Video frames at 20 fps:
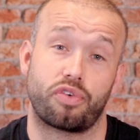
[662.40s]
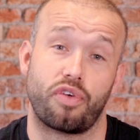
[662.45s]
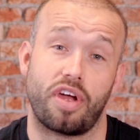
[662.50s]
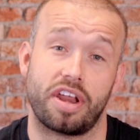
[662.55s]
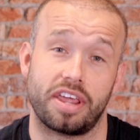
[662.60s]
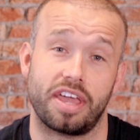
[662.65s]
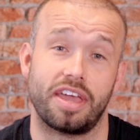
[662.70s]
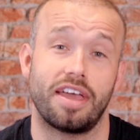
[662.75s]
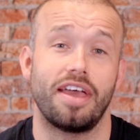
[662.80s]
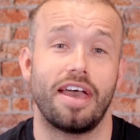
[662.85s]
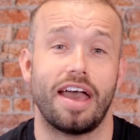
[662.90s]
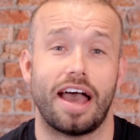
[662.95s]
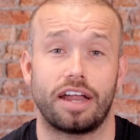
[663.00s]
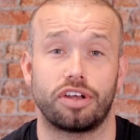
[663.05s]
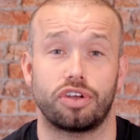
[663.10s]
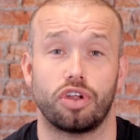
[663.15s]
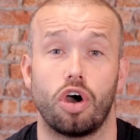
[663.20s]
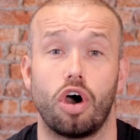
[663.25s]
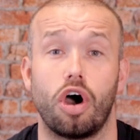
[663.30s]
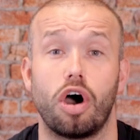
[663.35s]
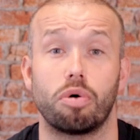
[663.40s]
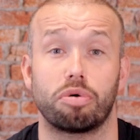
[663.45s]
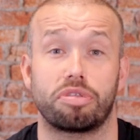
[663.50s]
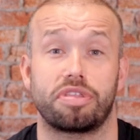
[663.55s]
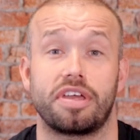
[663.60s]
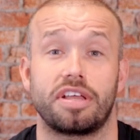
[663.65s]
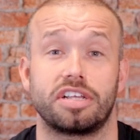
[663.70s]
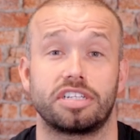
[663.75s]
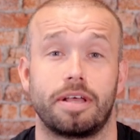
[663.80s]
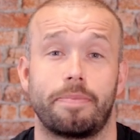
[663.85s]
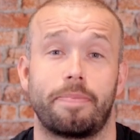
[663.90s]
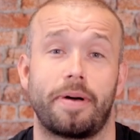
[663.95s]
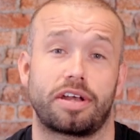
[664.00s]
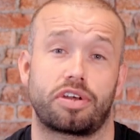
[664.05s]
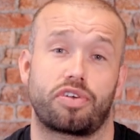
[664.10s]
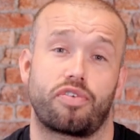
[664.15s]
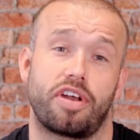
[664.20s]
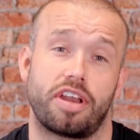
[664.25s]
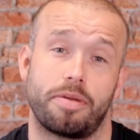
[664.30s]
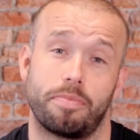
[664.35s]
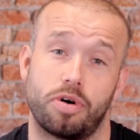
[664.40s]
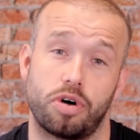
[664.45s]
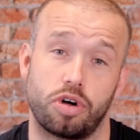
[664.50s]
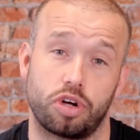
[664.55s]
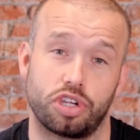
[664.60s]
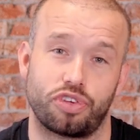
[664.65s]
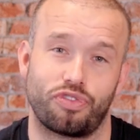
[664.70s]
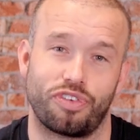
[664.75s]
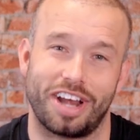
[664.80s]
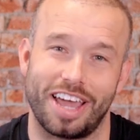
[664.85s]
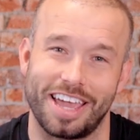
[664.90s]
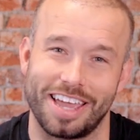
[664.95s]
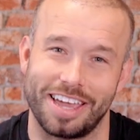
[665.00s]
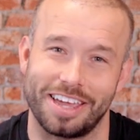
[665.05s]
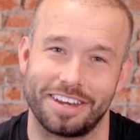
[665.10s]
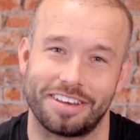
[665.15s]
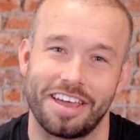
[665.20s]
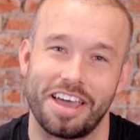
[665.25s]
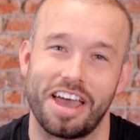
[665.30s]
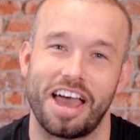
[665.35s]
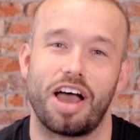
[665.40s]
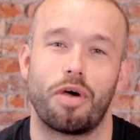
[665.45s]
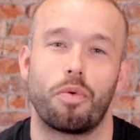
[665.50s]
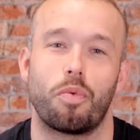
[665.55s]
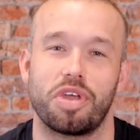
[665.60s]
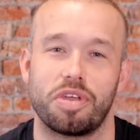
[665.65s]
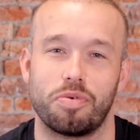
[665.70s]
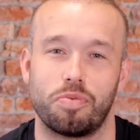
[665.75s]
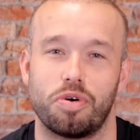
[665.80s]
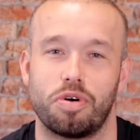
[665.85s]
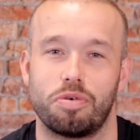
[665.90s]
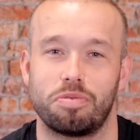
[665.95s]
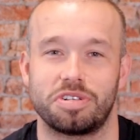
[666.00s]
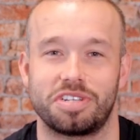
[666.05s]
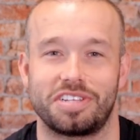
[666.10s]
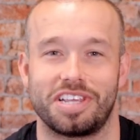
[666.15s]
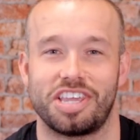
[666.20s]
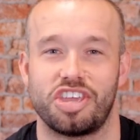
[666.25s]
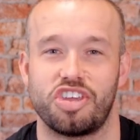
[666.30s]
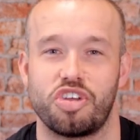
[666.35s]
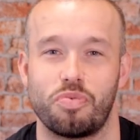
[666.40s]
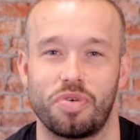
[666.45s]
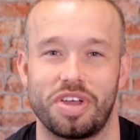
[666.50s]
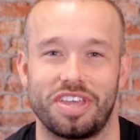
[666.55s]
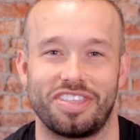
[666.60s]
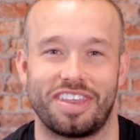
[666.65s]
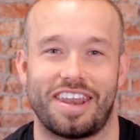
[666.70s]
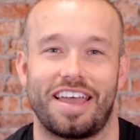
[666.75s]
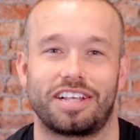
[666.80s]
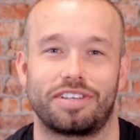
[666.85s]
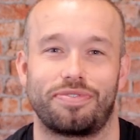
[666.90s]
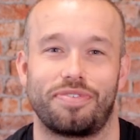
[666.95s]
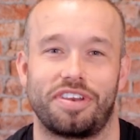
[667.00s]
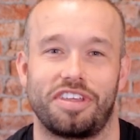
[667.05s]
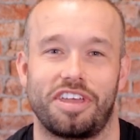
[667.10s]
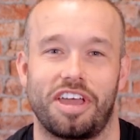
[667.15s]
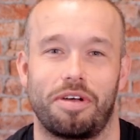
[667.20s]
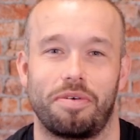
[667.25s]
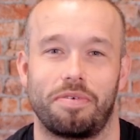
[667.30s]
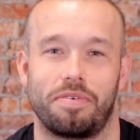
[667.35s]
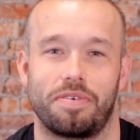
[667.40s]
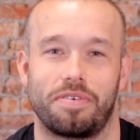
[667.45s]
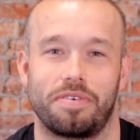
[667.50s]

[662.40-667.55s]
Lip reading: credit and all things bad credit mortgage related. And we will see you in the next video.